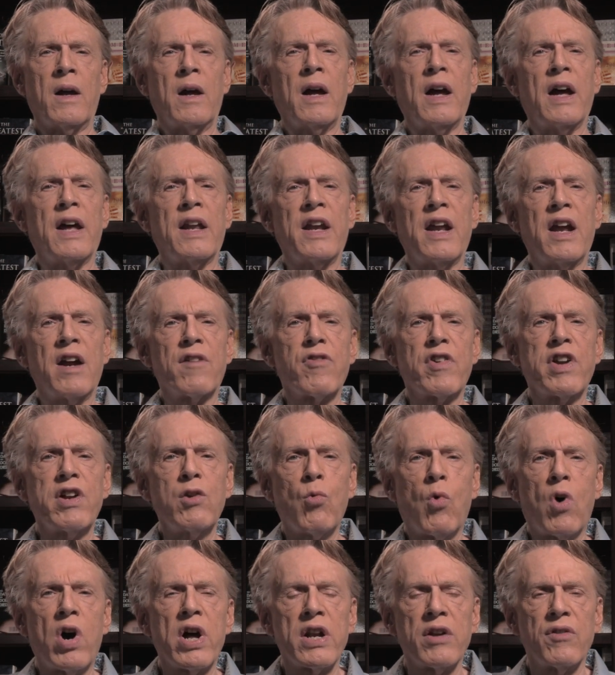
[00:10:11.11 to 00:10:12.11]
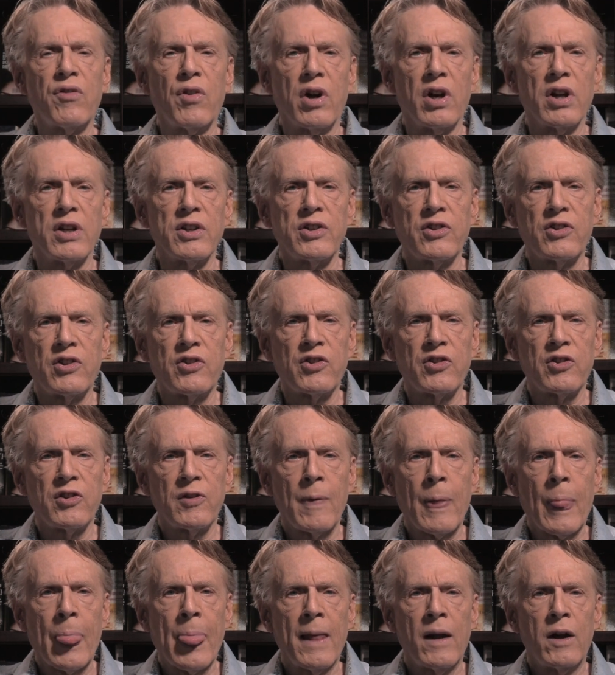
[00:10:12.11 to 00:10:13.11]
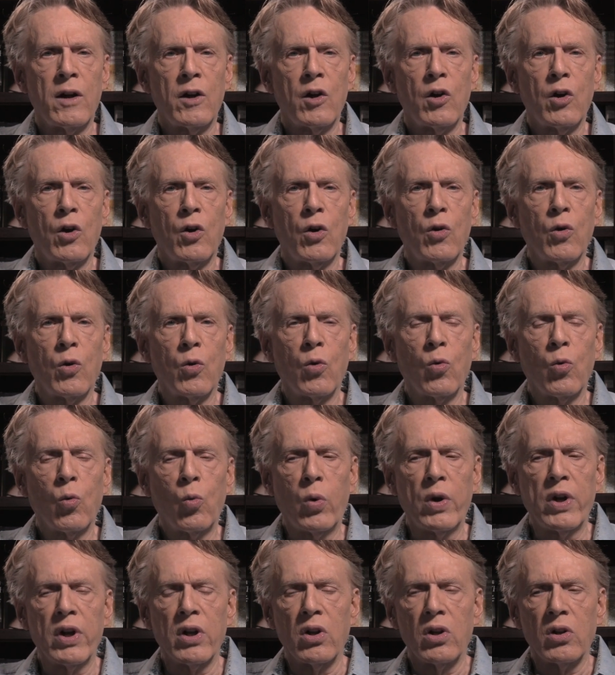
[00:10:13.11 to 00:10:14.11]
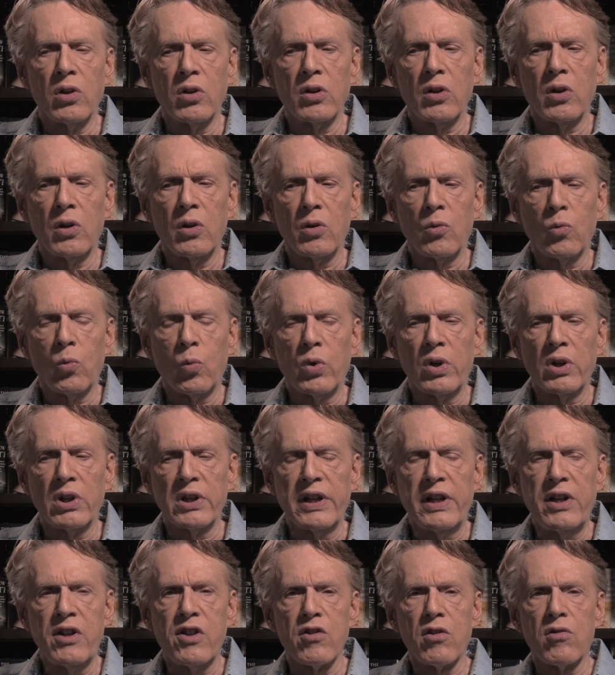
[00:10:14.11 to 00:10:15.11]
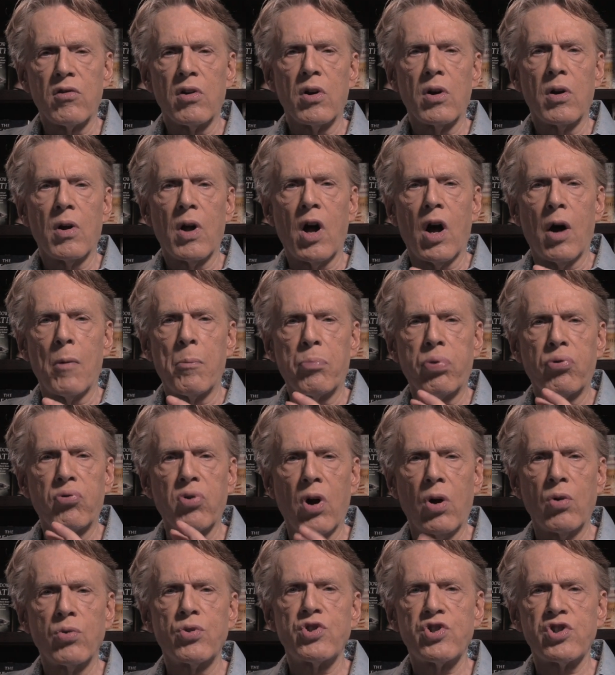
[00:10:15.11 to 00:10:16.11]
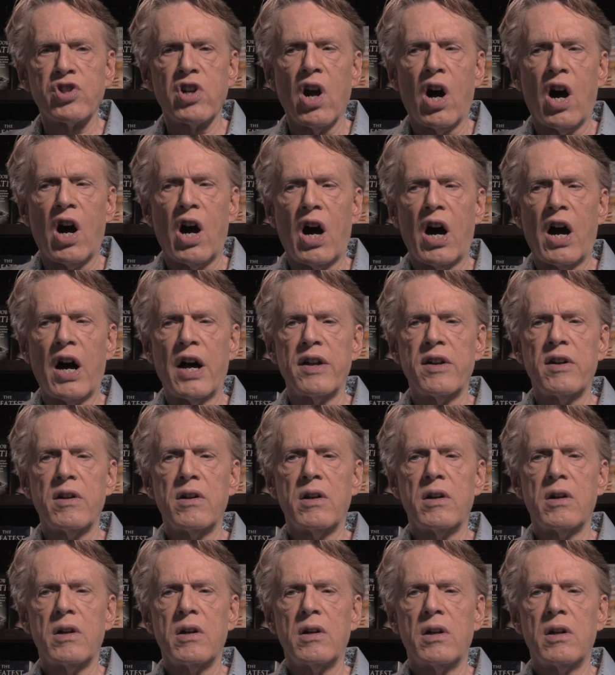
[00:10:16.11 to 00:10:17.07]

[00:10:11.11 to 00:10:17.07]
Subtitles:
And every one of us will either approach God